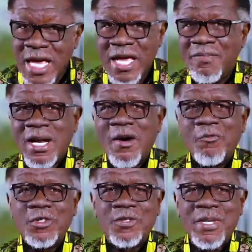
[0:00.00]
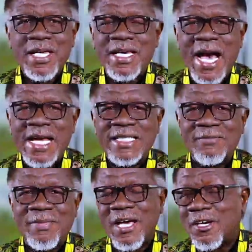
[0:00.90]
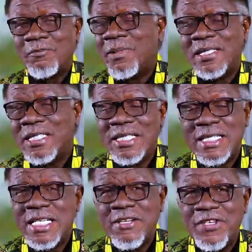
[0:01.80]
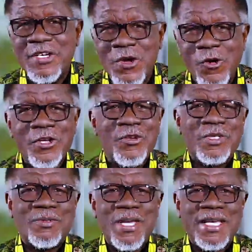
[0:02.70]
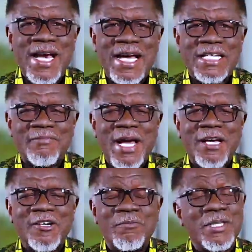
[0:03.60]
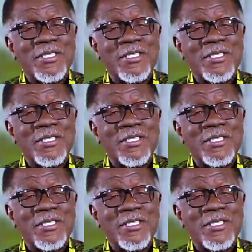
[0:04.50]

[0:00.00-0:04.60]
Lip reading: Abraham was being guided by God, but he didn't even know he was being guided by God,